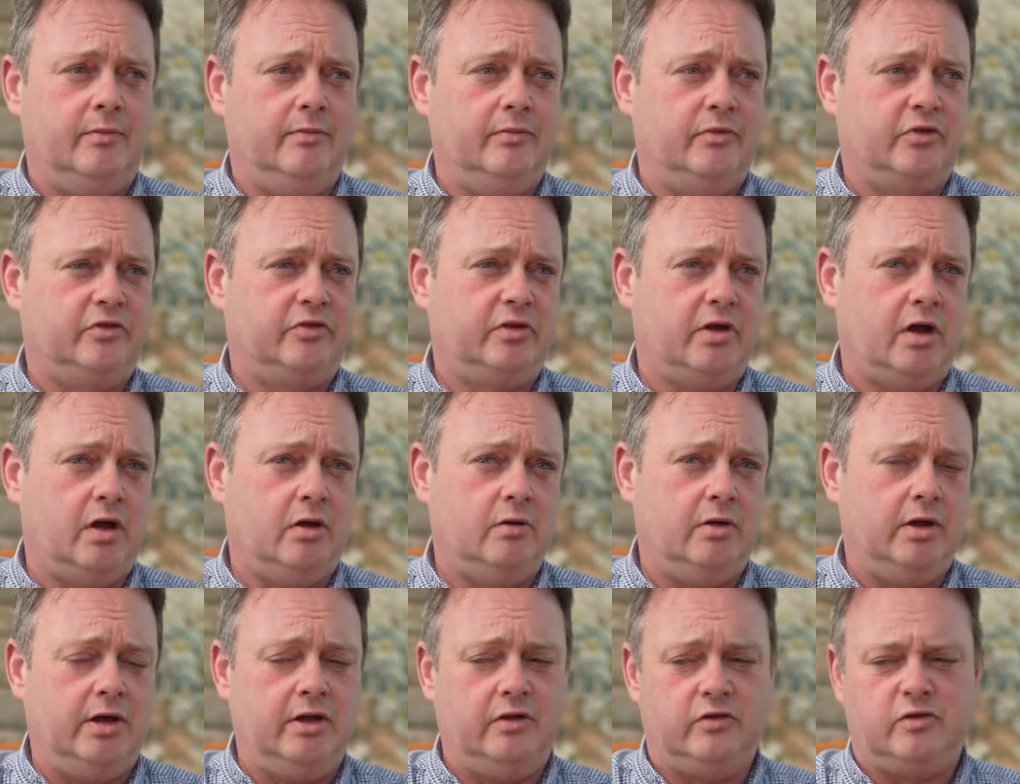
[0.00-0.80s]

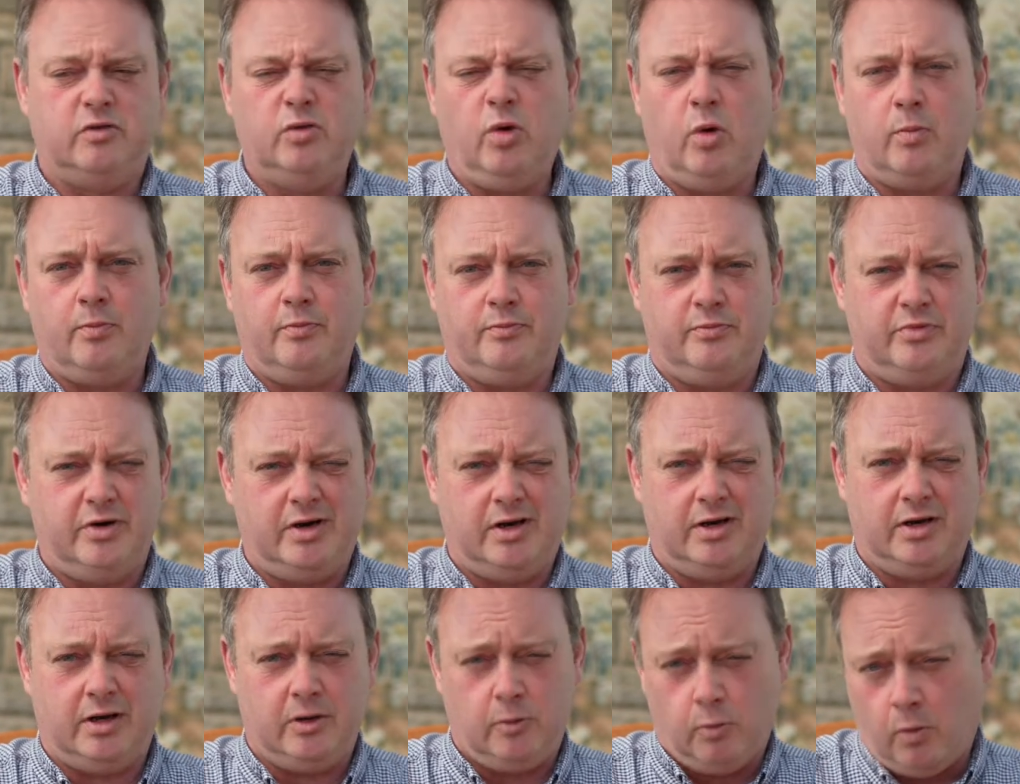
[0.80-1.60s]
So it's not
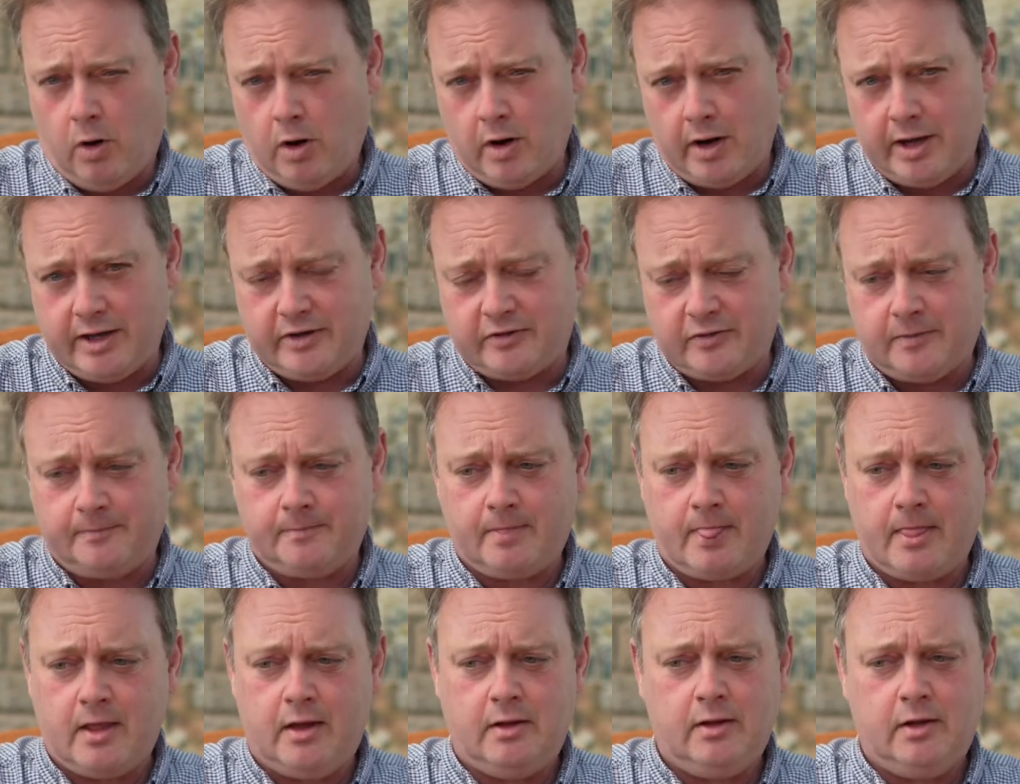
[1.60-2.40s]
brilliantly wide,
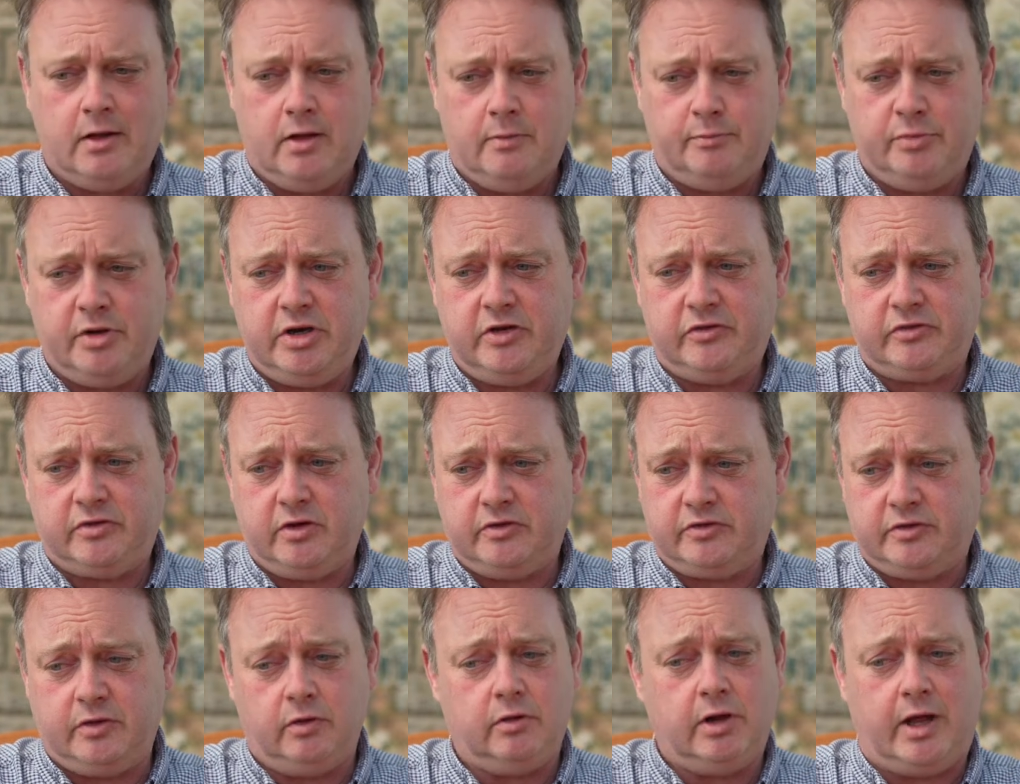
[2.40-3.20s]
but it's
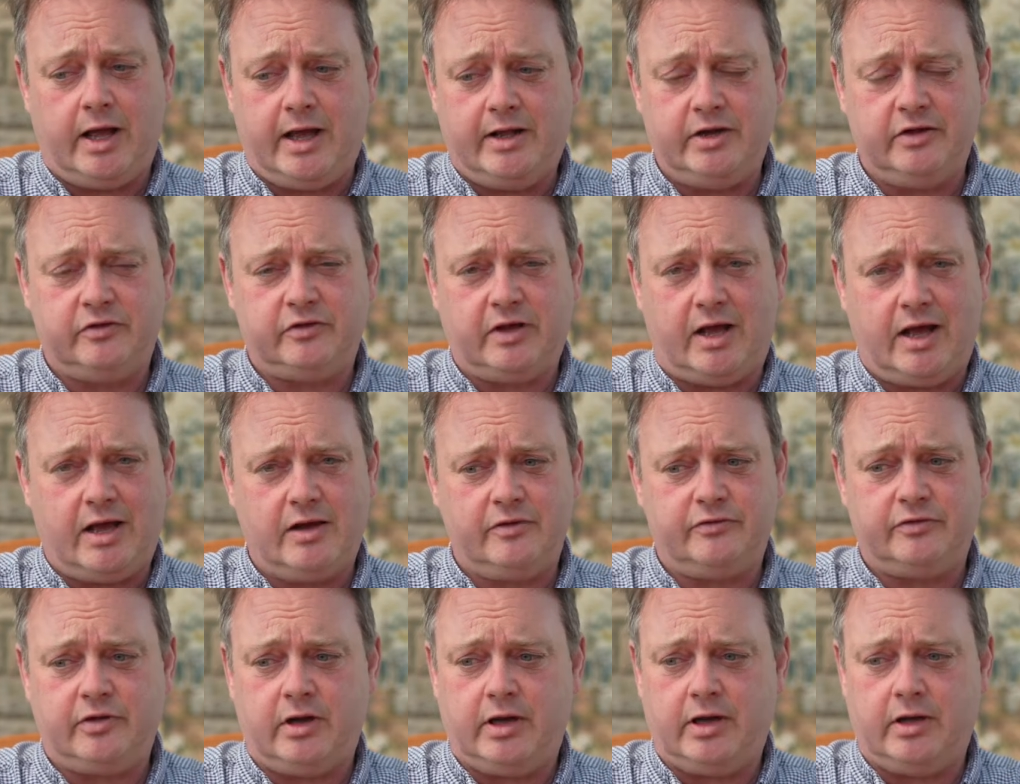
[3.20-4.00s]
still handy to
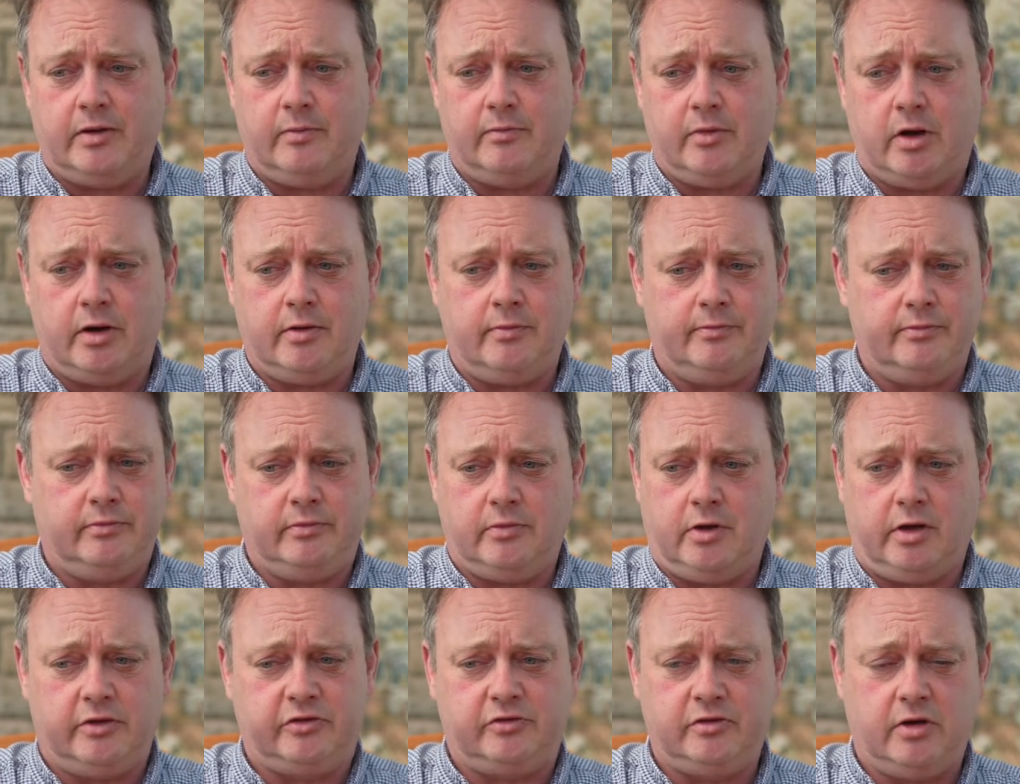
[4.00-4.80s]
have.
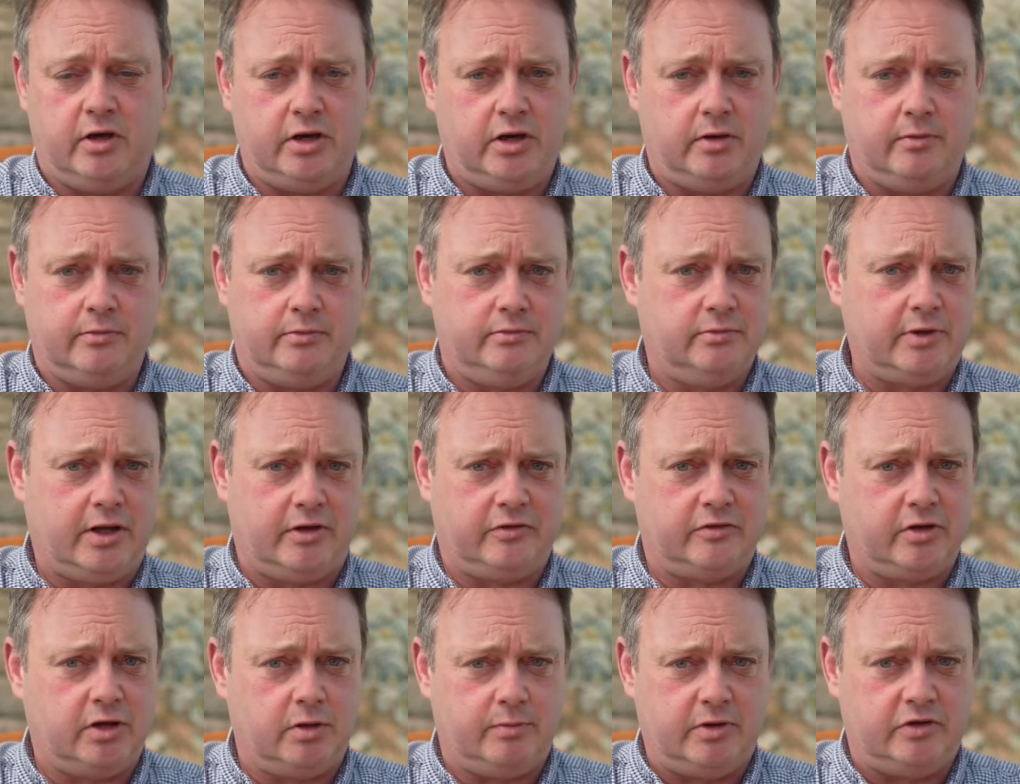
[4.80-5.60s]
That's
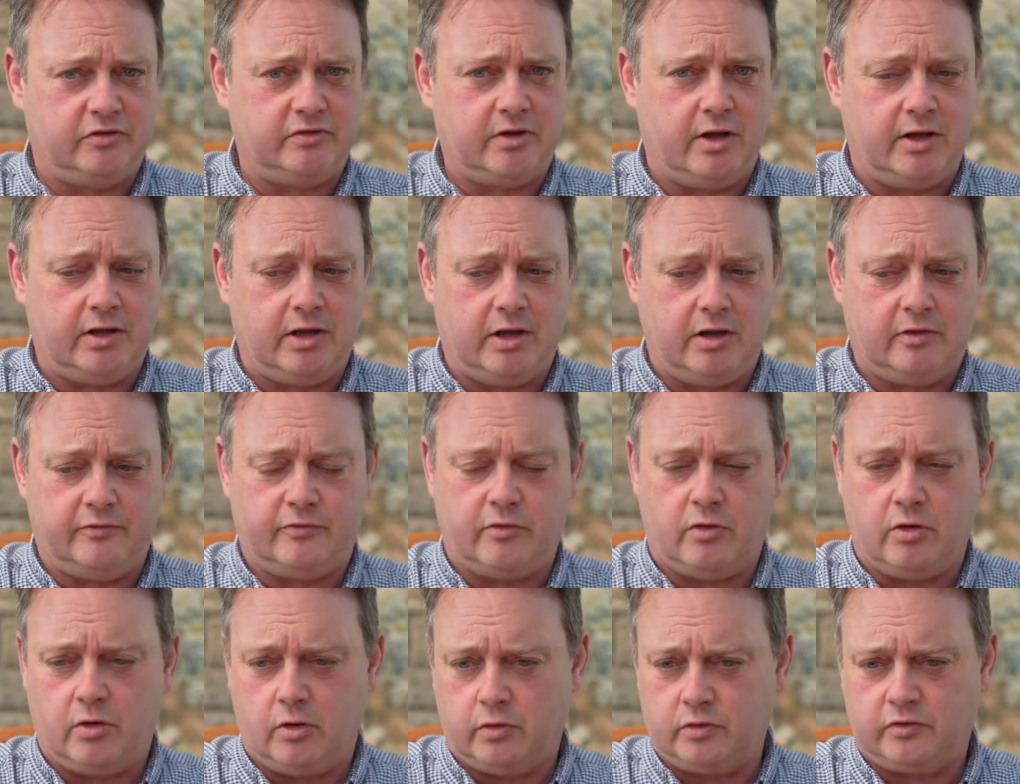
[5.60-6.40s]
going to be staying here
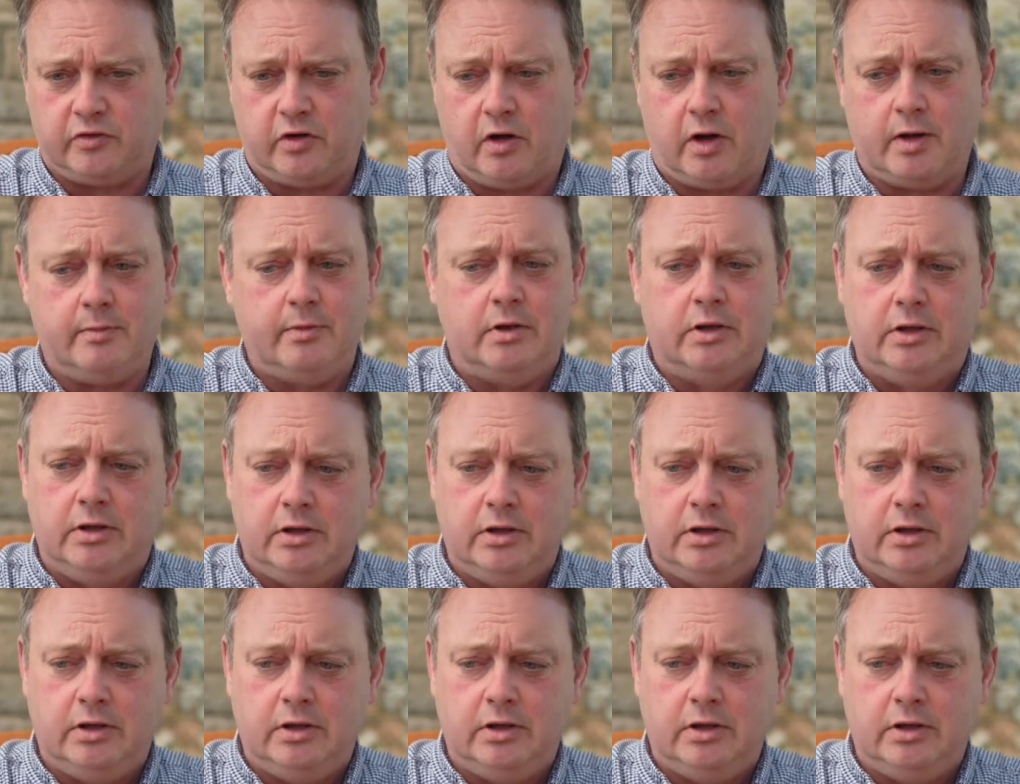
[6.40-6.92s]
for a long time.